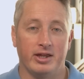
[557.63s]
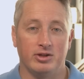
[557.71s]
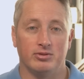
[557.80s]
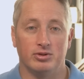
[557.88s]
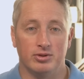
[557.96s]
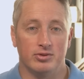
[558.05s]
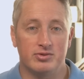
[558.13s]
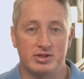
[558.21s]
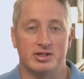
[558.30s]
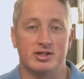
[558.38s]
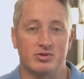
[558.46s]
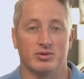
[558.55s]
you lose
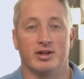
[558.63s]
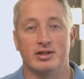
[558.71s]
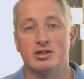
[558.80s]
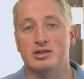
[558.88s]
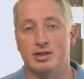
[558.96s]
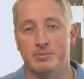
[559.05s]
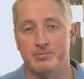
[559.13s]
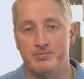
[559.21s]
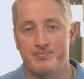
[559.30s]
this relationship,